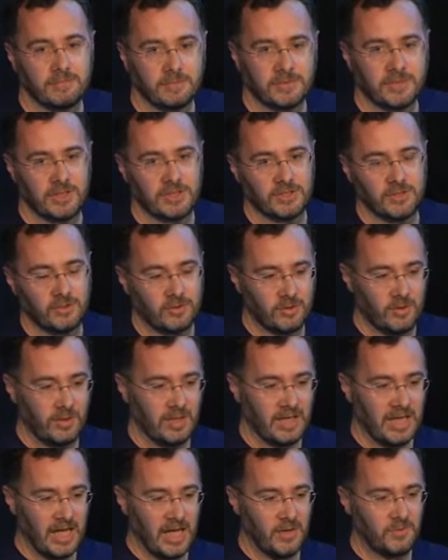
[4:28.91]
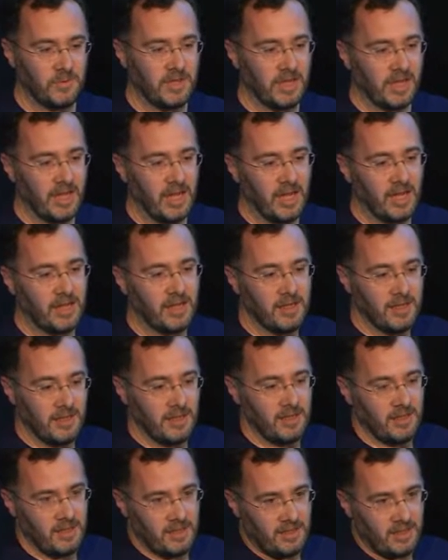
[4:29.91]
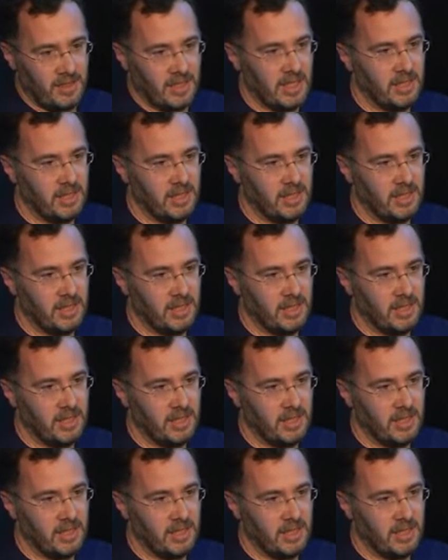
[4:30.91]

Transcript: So it's not only counting I a